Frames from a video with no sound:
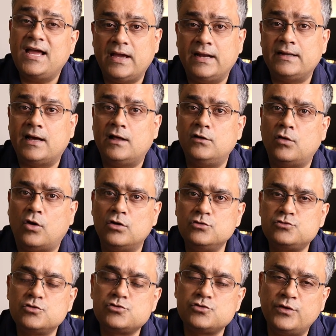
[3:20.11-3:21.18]
And I'll
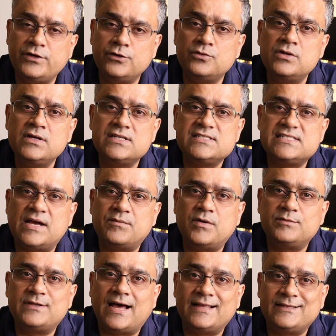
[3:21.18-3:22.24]
also show you some
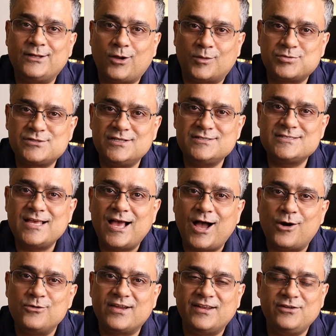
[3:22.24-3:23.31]
of the other options.
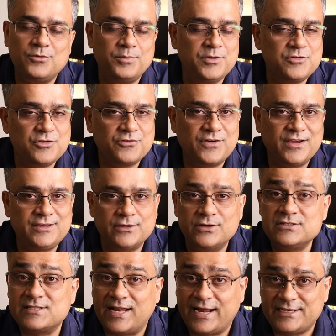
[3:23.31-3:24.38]
How can you beautify your
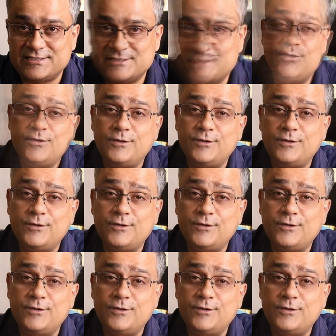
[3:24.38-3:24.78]
slides?